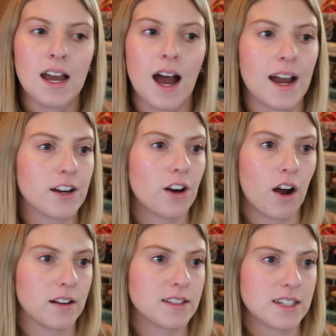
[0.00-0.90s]
I could
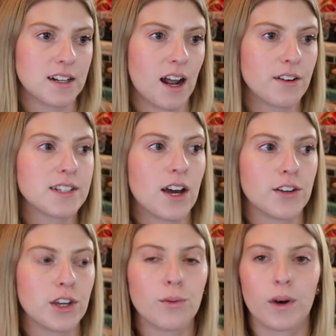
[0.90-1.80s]
honestly not tell
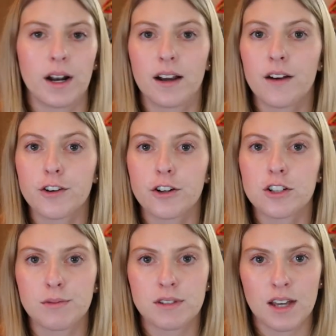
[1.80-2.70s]
you what I got for
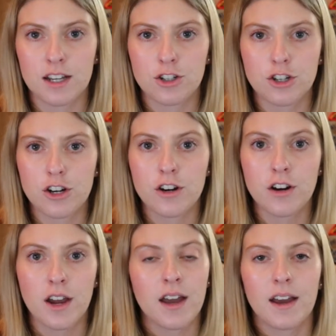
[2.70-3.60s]
Christmas last year,
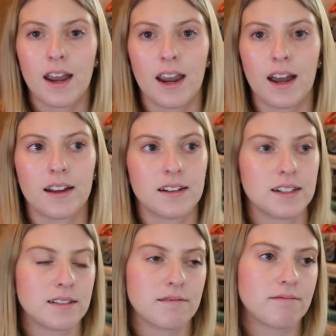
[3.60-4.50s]

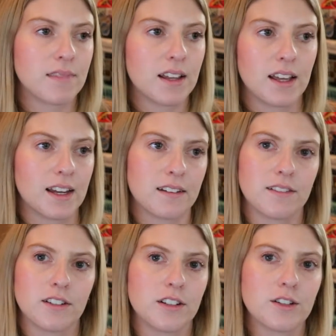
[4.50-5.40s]
and like,
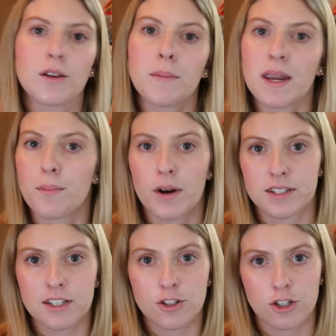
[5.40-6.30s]
to me,
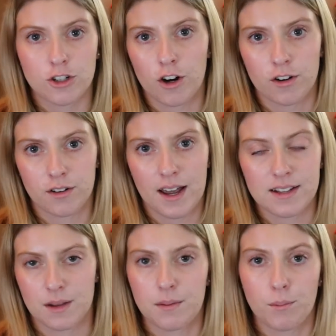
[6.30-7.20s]
presents just aren't
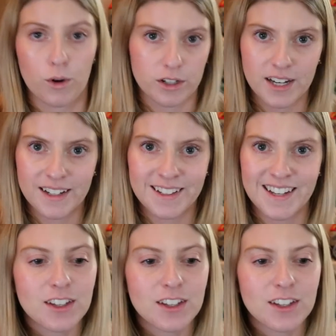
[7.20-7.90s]
as important.